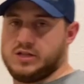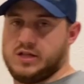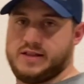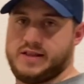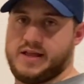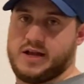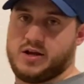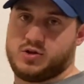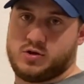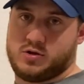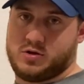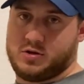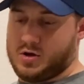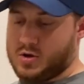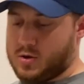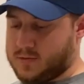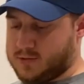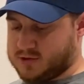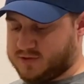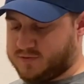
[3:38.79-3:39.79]
let that cook
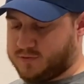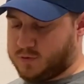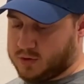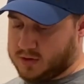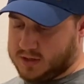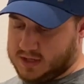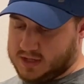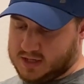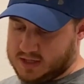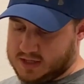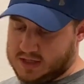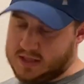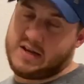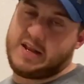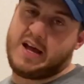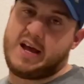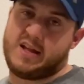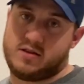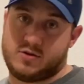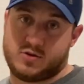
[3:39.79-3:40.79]
almost fully, and then
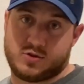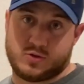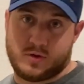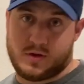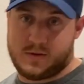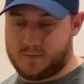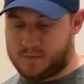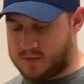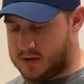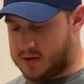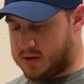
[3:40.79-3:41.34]
add the shrimp.